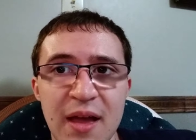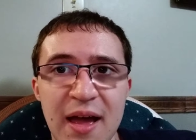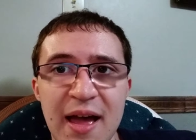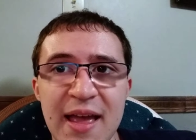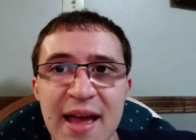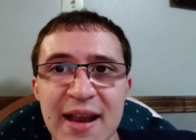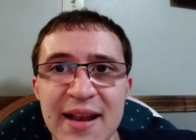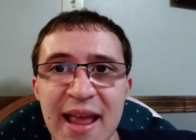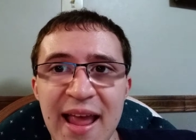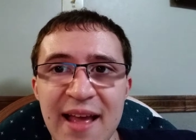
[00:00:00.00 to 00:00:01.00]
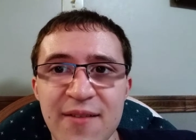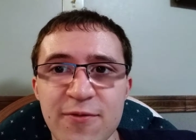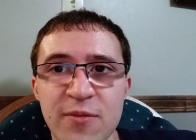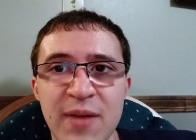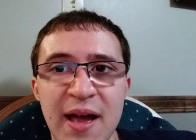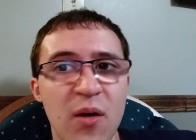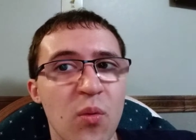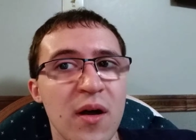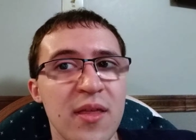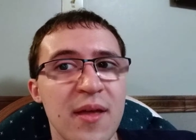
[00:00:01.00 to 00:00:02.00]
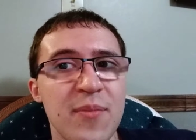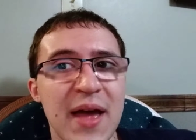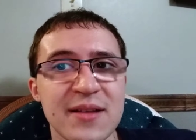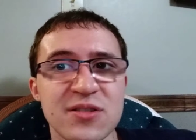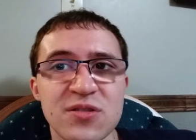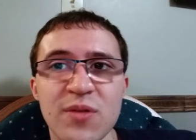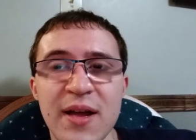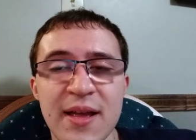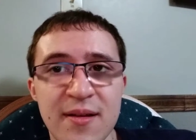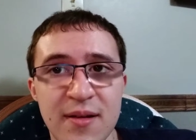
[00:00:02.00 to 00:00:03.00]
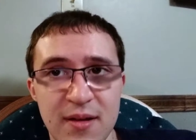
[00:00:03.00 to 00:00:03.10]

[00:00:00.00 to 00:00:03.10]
I had an aunt from Iowa that passed away,